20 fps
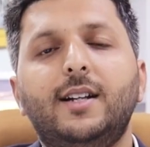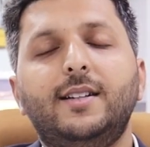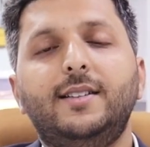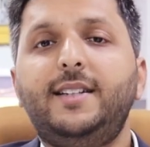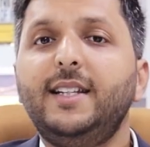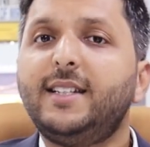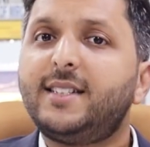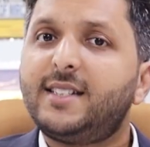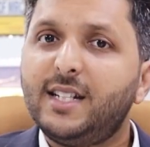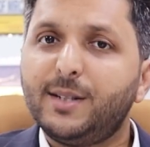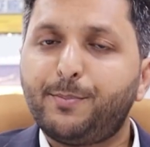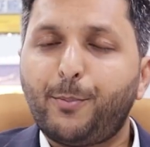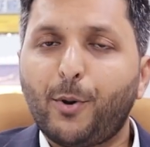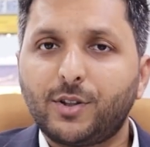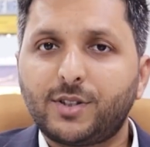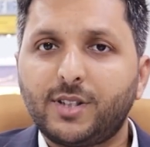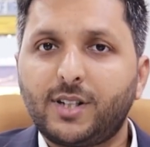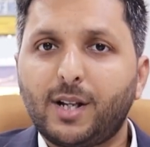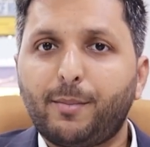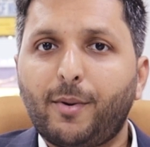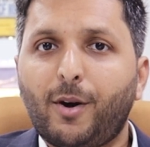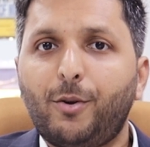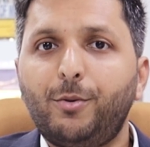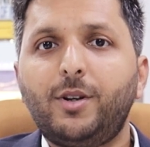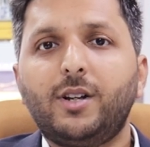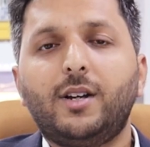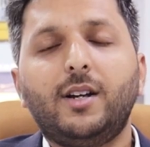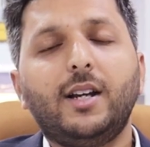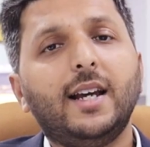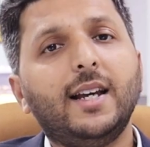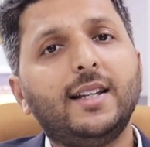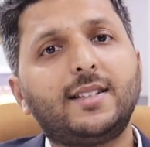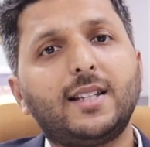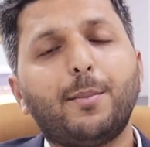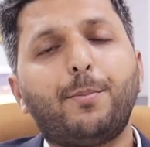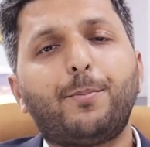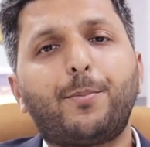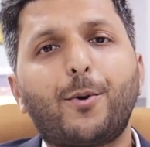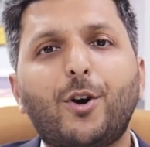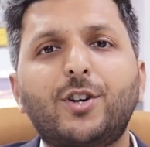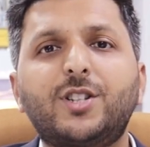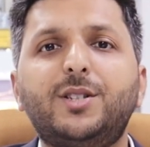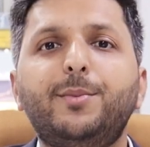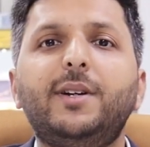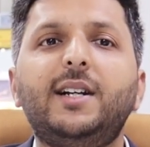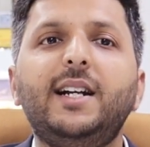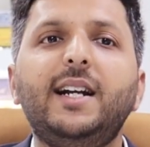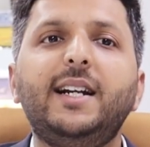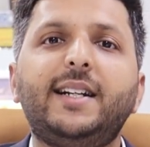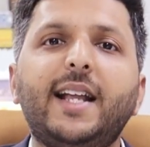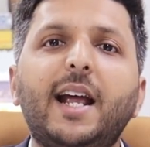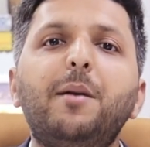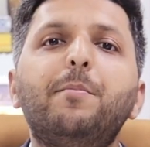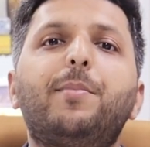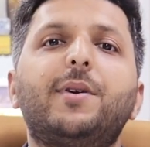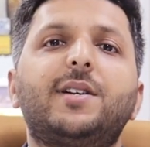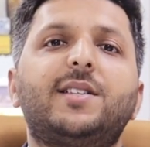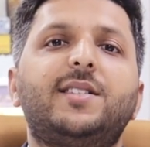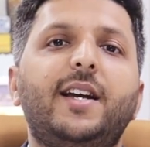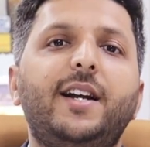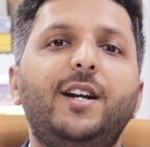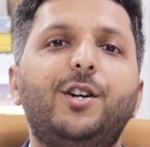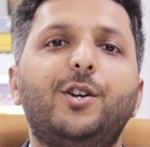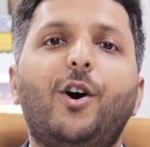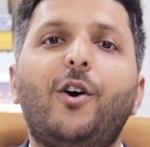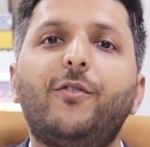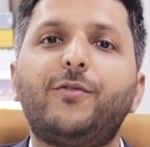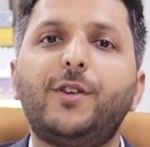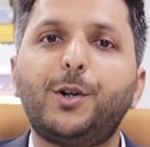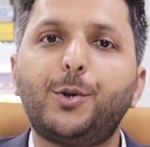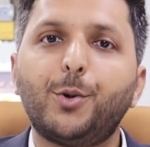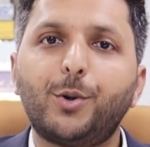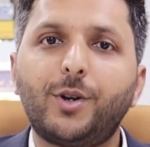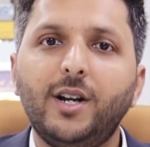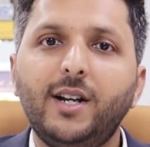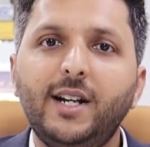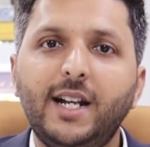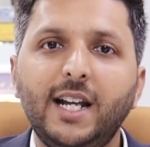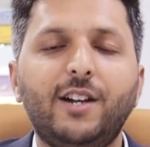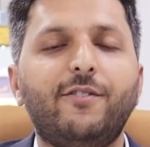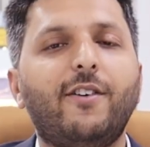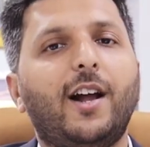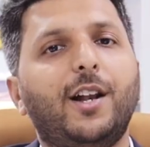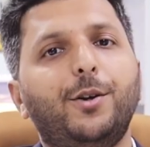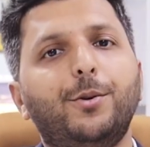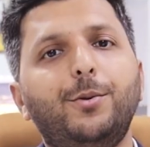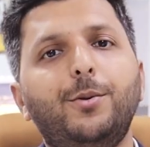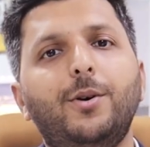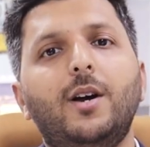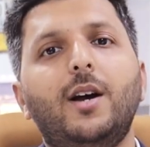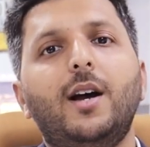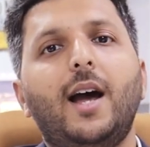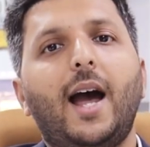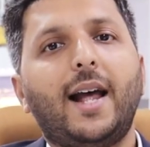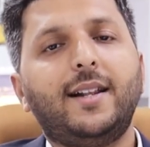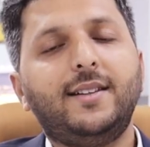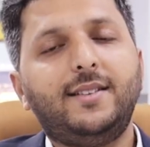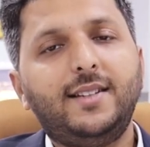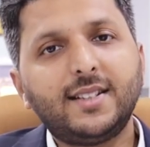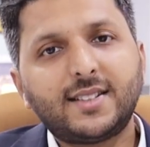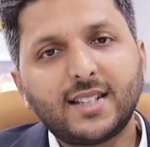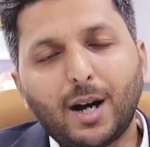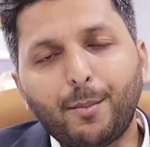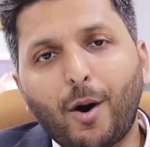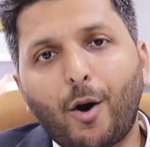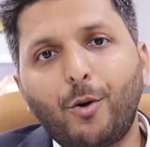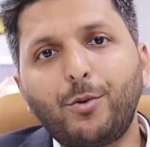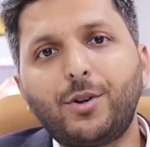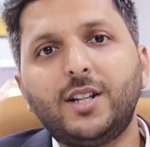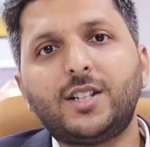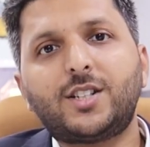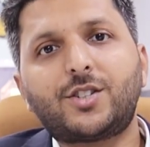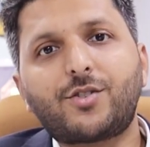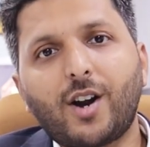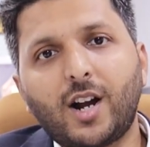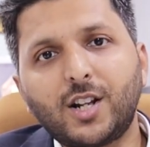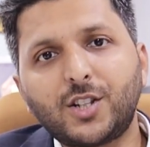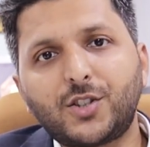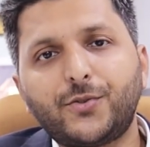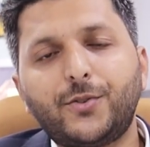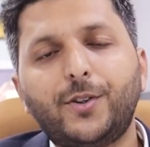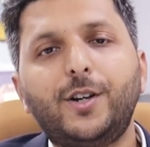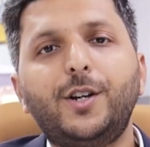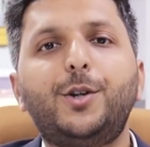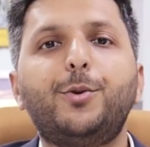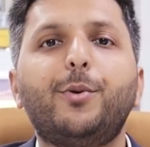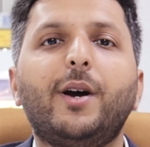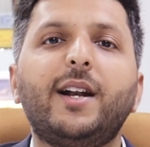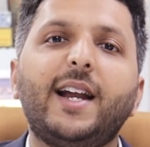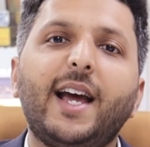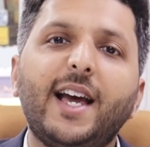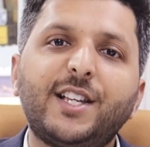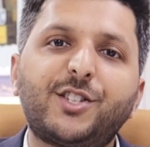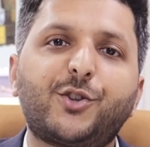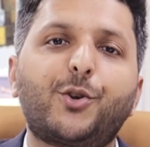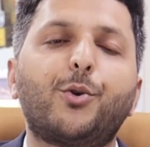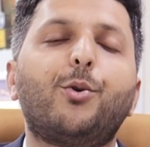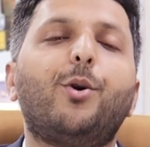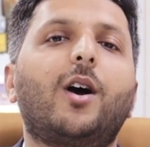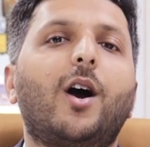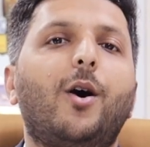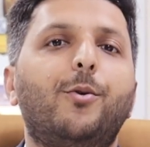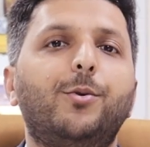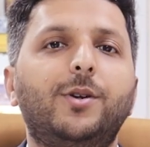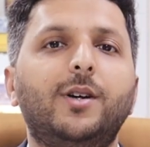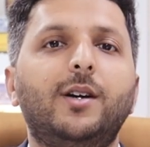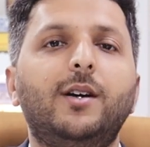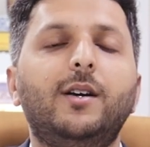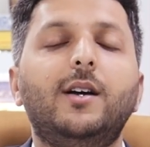This deposit amount is approximately 10% of the total deal value, and this amount is transferred to an escrow account.